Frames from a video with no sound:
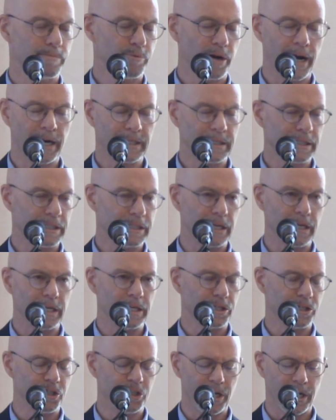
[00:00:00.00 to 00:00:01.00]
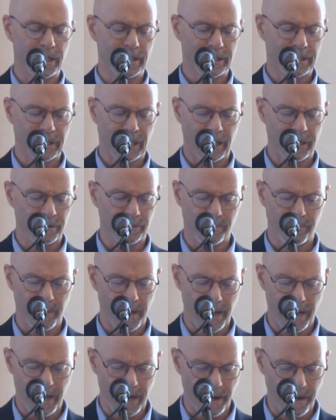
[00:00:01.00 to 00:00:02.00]
practicing his genocidal
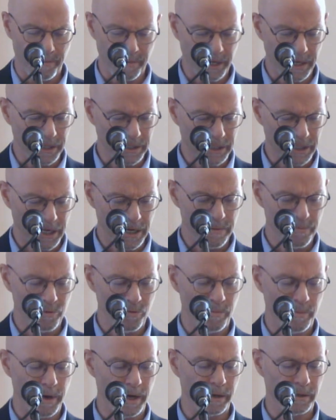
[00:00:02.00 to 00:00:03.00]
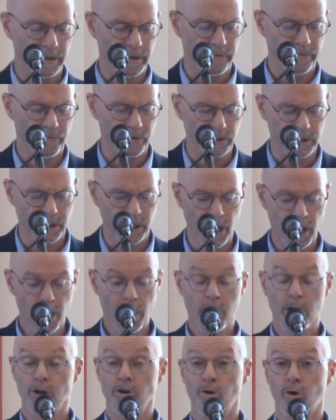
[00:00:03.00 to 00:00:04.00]
mayhem against Hebrew male infants,
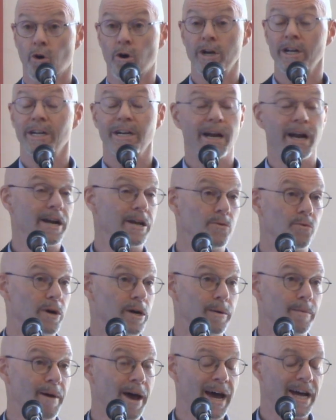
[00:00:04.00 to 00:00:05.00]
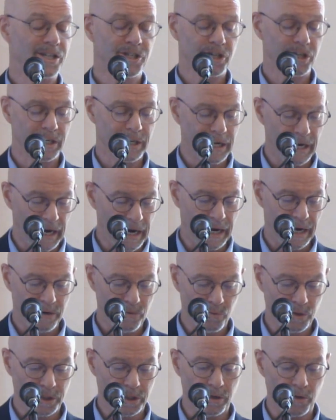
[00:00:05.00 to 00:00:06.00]
nor did anyone imagine
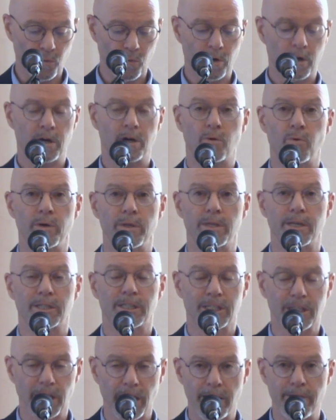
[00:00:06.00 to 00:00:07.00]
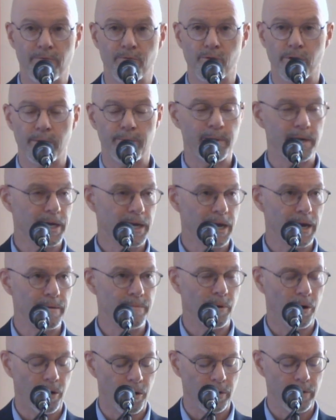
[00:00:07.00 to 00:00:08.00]
God was at work when the slavery
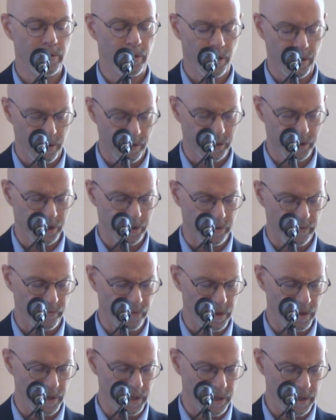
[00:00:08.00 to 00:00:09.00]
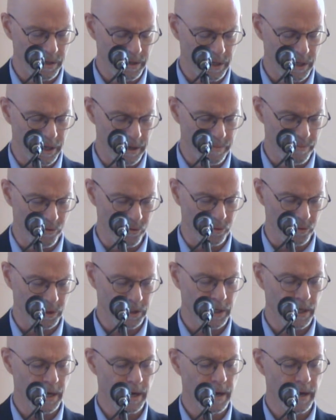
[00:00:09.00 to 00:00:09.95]
became all the harsher for the Hebrews.